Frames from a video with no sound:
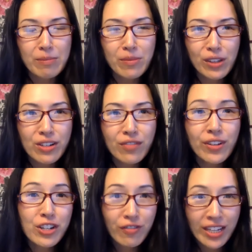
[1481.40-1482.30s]
There's
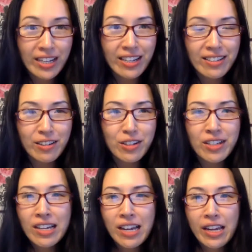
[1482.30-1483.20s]
fish feed,
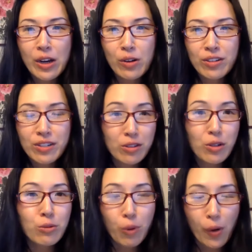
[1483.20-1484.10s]
there's also
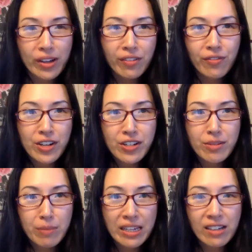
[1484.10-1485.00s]
growing fish
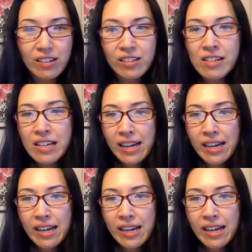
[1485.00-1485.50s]
meal.